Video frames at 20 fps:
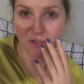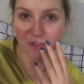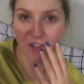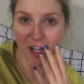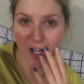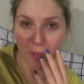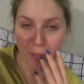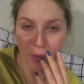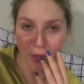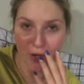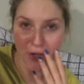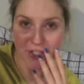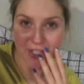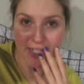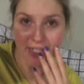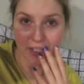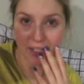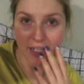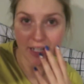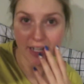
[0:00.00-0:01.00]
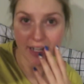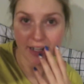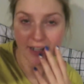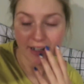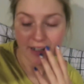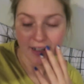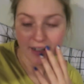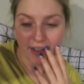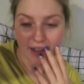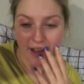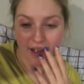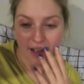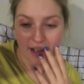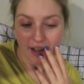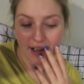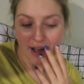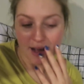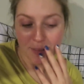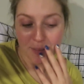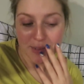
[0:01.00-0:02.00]
and very personally
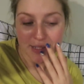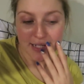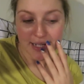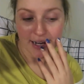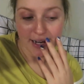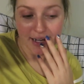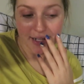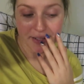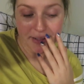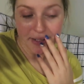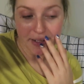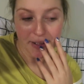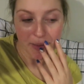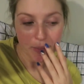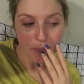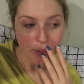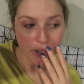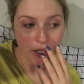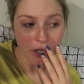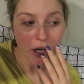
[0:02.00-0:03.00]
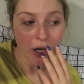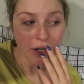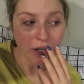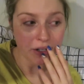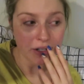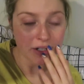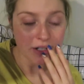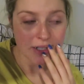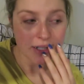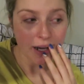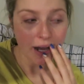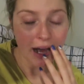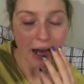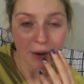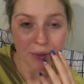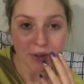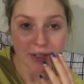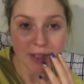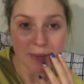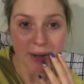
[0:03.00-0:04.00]
upset because I
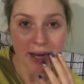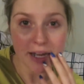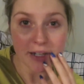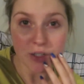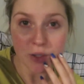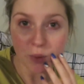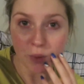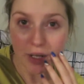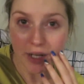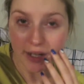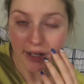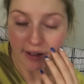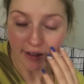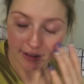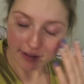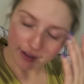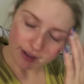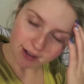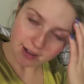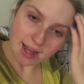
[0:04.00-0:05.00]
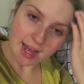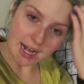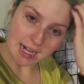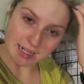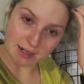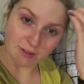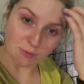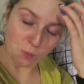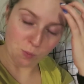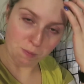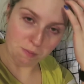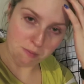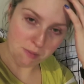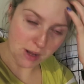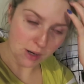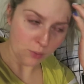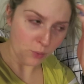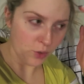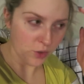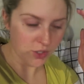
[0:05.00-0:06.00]
hmm. was about to win
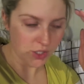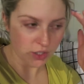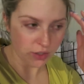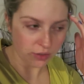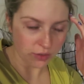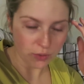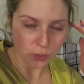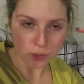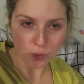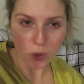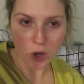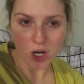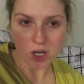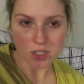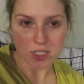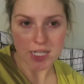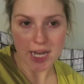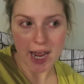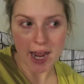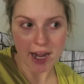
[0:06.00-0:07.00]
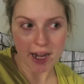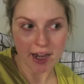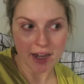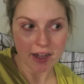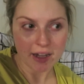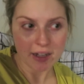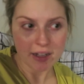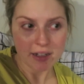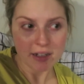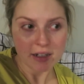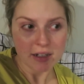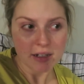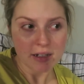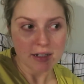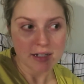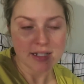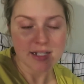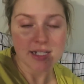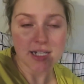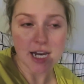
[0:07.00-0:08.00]
what's it called workday
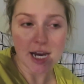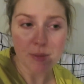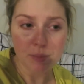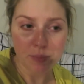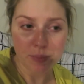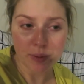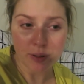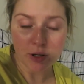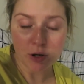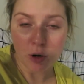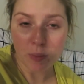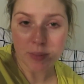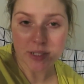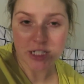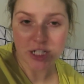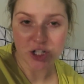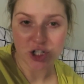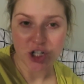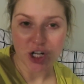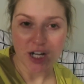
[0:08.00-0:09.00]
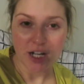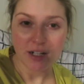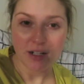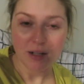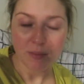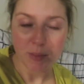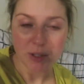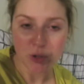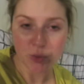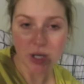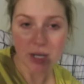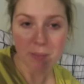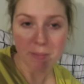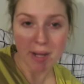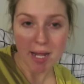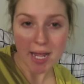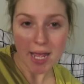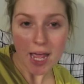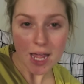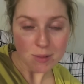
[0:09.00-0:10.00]
step competition between
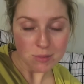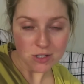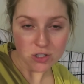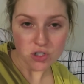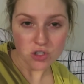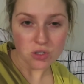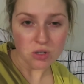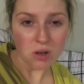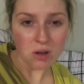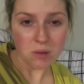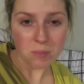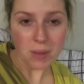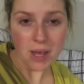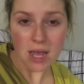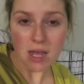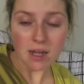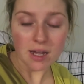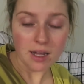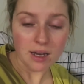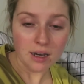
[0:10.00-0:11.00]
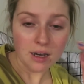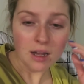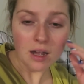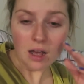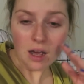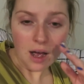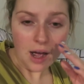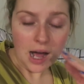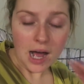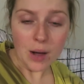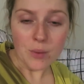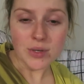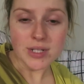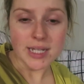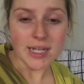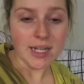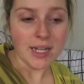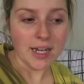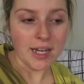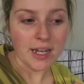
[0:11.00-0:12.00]
me, Hamish, John, and Pagan. Oh, I was
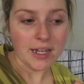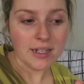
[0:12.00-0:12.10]
ahead.